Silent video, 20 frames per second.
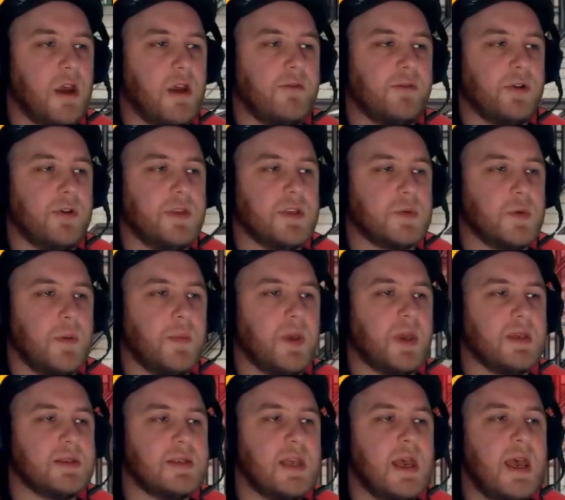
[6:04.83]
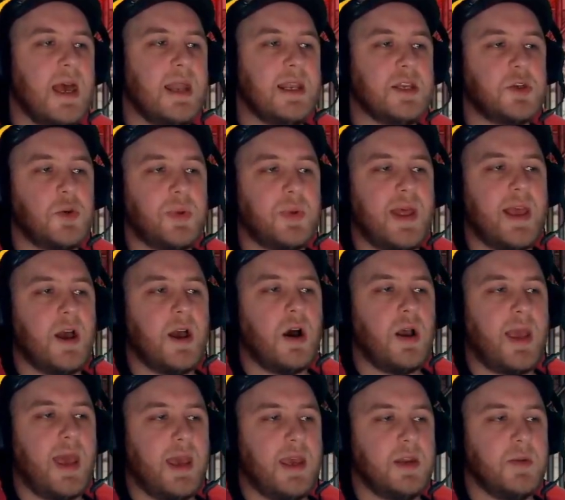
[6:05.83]
over in this one, because unless you're playing
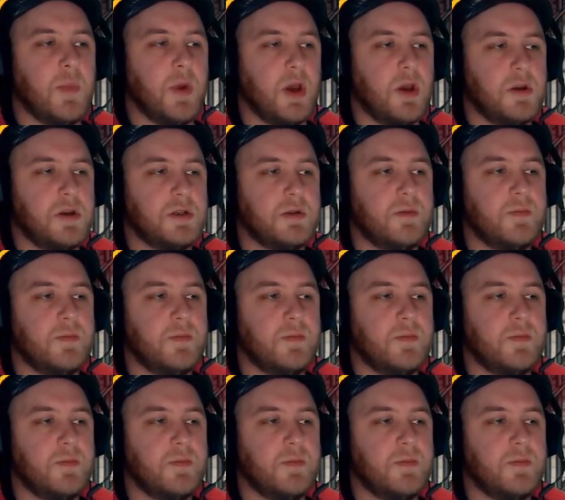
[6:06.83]
arcade mode,